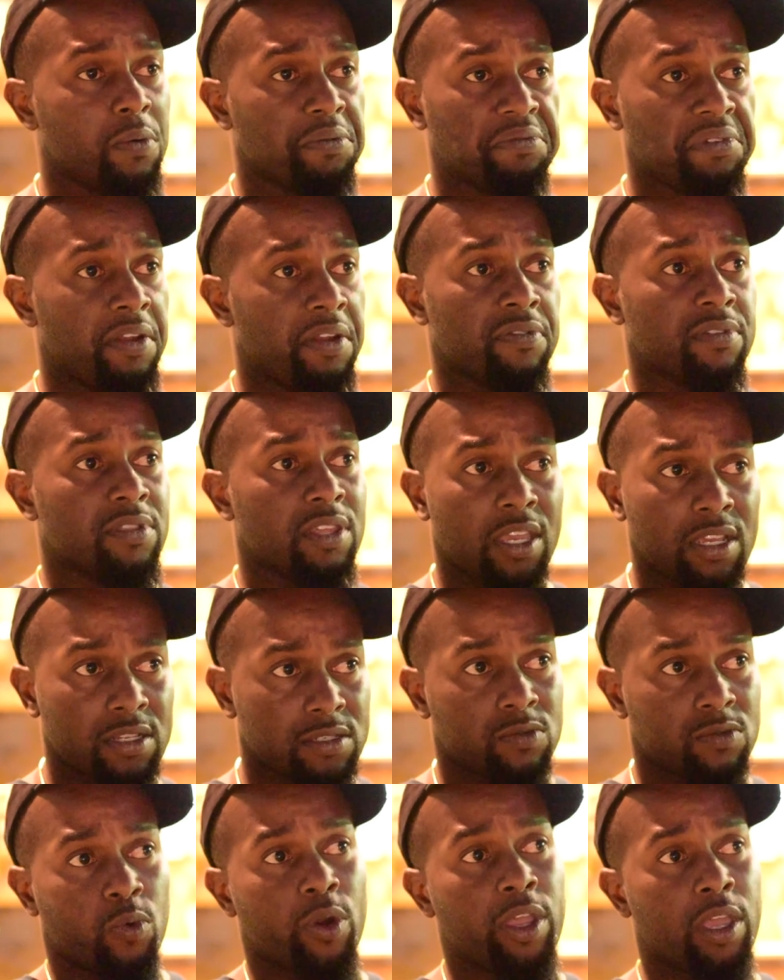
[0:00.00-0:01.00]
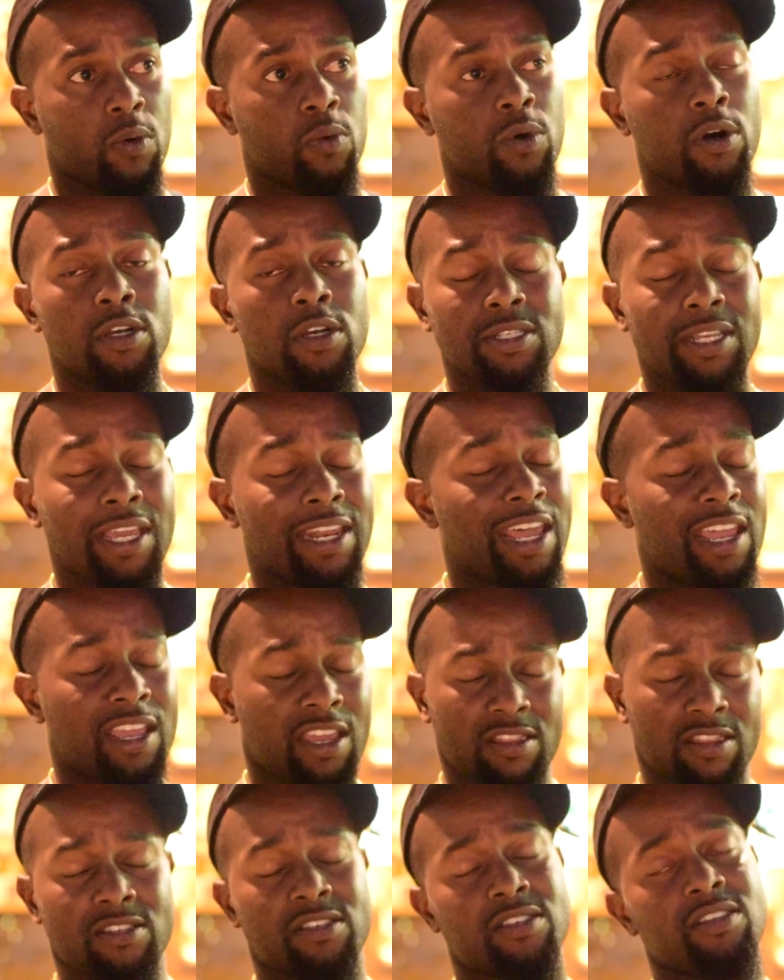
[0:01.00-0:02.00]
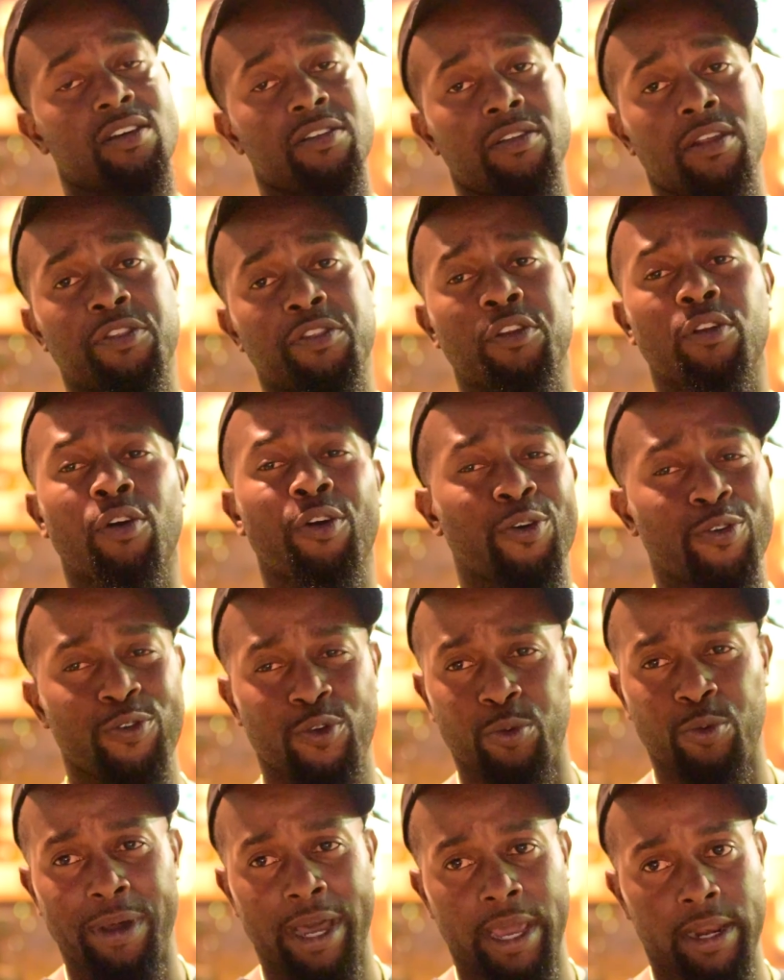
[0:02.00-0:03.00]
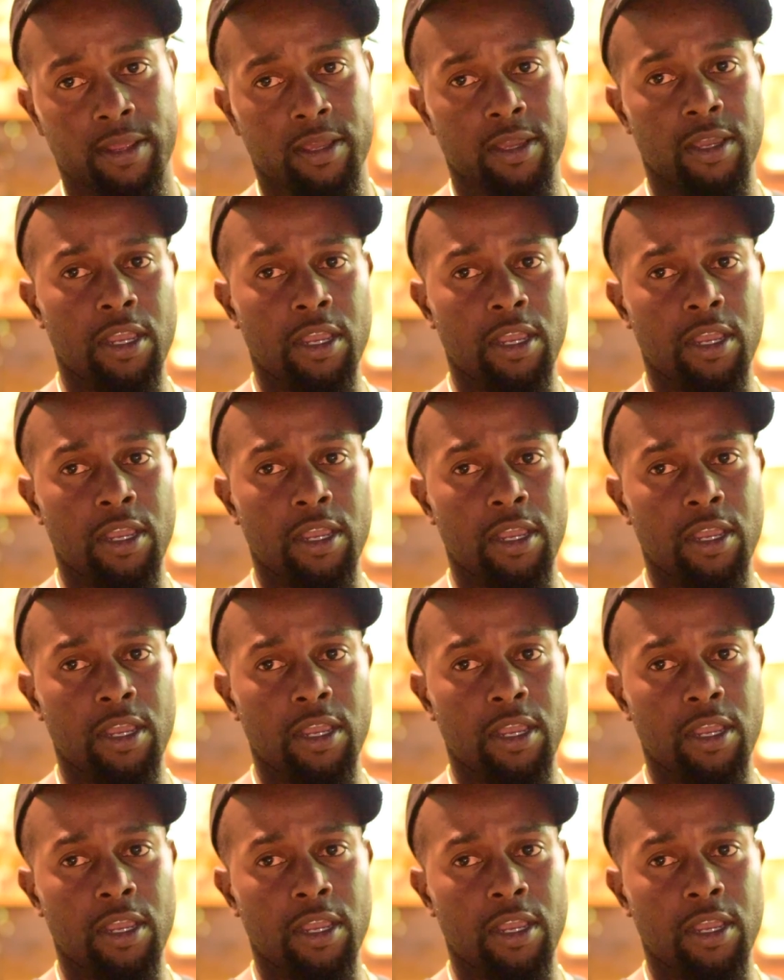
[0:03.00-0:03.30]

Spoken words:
Everything is the way it was, and I ain't have to sell nothing to hurt nobody.